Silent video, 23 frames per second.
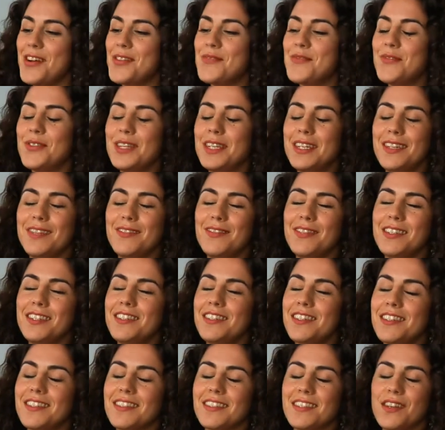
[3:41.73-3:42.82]

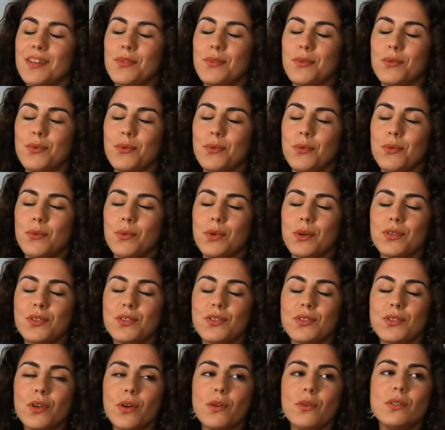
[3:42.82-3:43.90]
we're
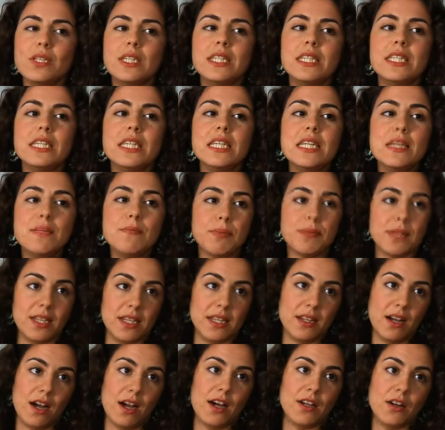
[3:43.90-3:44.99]
so deeply
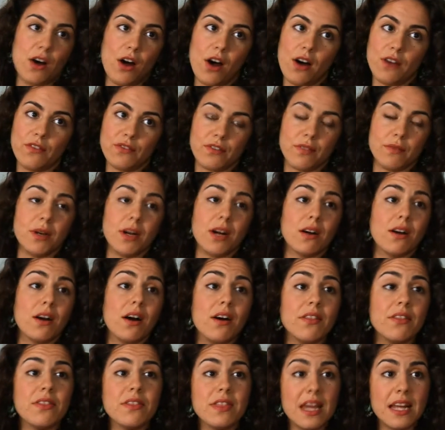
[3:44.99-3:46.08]
cut off from our
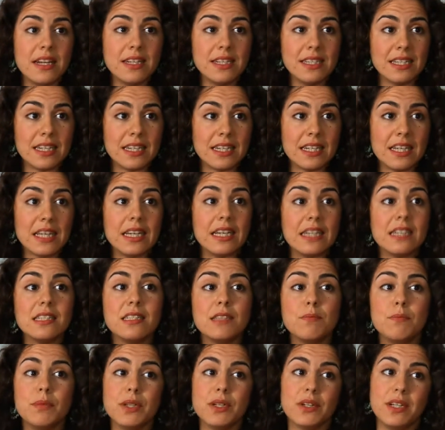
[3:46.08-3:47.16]
authentic
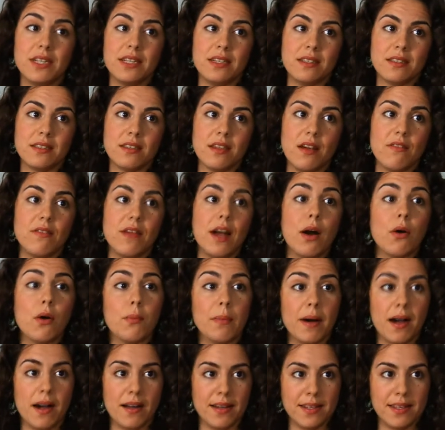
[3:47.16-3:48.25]
experience of our
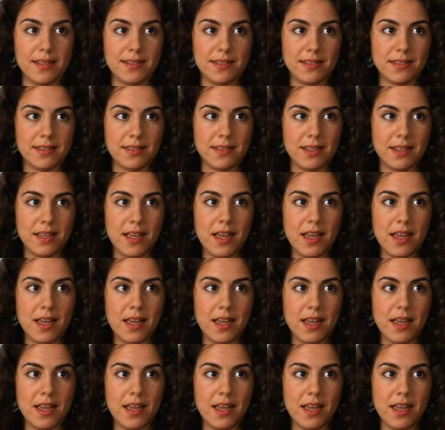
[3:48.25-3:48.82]
bodies.